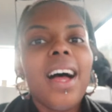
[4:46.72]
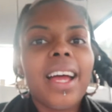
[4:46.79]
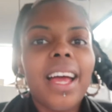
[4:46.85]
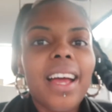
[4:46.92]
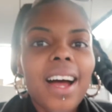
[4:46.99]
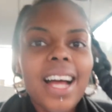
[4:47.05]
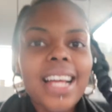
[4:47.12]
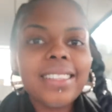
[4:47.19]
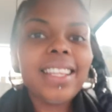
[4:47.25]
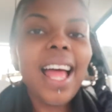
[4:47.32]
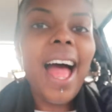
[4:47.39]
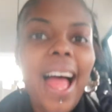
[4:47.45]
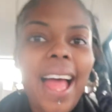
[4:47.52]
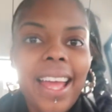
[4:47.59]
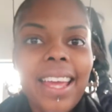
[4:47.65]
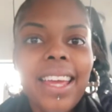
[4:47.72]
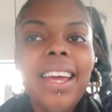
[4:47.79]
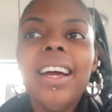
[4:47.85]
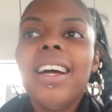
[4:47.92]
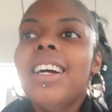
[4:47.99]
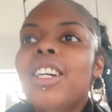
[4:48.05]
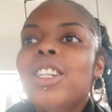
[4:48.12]
Okay guys, hey.
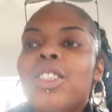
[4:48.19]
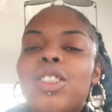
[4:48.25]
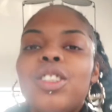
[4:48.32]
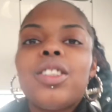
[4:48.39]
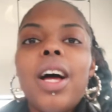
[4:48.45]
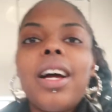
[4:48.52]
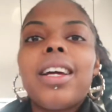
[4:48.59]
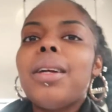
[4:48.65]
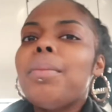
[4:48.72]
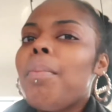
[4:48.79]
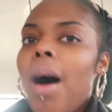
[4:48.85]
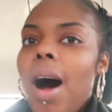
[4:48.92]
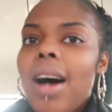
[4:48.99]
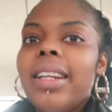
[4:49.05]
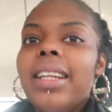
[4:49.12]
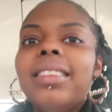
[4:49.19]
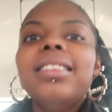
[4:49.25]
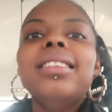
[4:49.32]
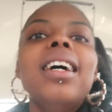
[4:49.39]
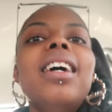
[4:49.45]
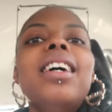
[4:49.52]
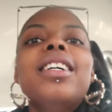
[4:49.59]
Good morning. So, good morning.
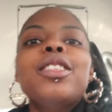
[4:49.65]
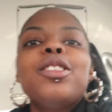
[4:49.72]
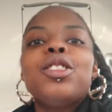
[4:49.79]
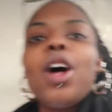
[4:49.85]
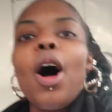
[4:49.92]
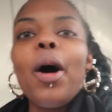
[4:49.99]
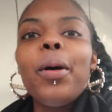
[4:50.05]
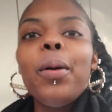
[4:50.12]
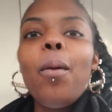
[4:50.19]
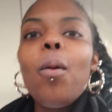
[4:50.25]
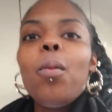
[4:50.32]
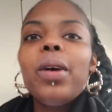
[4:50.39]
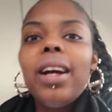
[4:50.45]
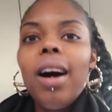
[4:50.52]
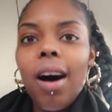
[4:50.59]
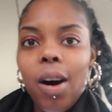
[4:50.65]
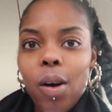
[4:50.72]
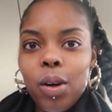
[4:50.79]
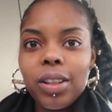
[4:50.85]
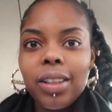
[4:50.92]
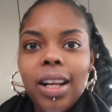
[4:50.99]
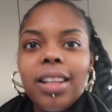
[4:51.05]
Good morning. So we are
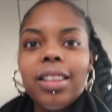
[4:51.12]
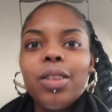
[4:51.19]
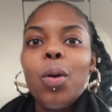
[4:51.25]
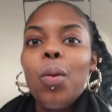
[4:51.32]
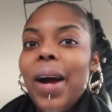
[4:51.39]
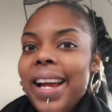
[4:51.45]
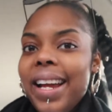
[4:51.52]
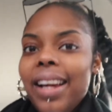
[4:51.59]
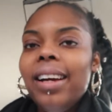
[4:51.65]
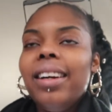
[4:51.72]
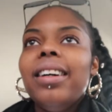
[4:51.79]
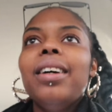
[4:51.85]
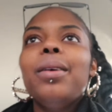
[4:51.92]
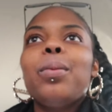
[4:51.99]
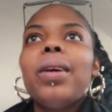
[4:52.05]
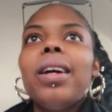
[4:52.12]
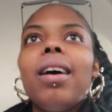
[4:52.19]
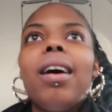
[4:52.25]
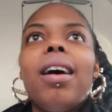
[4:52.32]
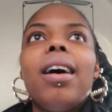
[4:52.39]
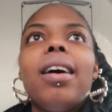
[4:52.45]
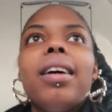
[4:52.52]
on the way. We
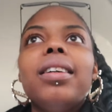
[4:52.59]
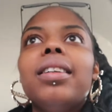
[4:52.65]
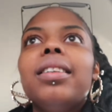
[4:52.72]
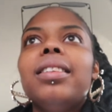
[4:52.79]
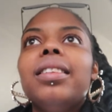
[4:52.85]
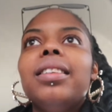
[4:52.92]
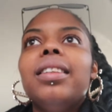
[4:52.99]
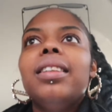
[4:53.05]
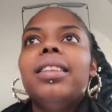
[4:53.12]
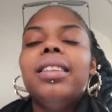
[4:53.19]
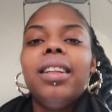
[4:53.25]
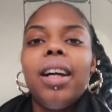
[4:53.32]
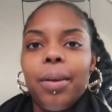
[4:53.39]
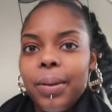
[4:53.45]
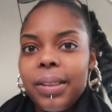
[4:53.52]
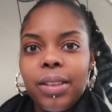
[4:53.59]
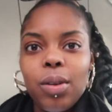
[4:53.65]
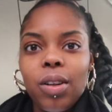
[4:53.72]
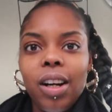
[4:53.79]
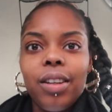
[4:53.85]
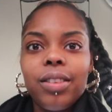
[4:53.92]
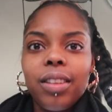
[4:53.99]
are no, we're
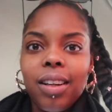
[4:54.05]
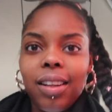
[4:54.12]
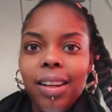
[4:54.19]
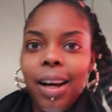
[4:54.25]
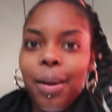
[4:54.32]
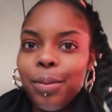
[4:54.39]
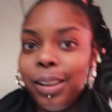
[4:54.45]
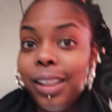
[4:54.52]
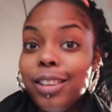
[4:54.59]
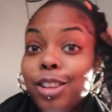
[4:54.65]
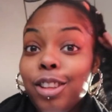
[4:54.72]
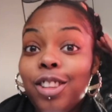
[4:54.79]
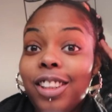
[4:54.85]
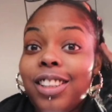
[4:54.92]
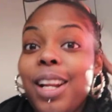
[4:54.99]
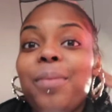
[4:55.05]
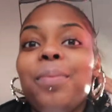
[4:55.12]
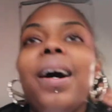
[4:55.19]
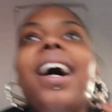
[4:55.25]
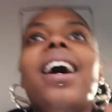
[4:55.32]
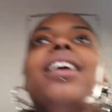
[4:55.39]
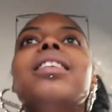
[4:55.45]
still close. I can't. I've literally well, just left
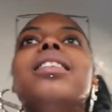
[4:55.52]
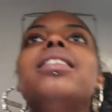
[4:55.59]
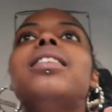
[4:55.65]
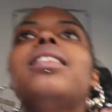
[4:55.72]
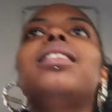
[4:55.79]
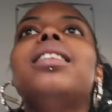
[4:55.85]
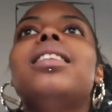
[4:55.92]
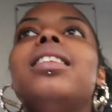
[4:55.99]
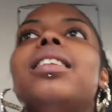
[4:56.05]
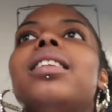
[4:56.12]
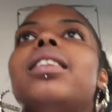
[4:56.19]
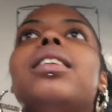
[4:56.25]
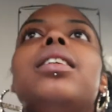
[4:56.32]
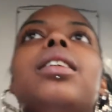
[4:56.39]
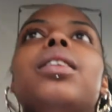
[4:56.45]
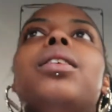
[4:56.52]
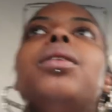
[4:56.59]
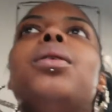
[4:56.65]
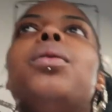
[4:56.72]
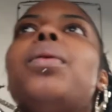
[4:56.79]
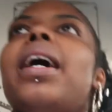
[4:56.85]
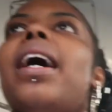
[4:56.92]
my 4G tower, but it's black.
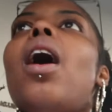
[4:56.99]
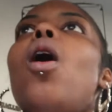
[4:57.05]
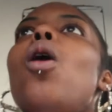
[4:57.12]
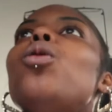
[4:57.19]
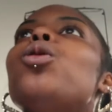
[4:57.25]
Where? Oh,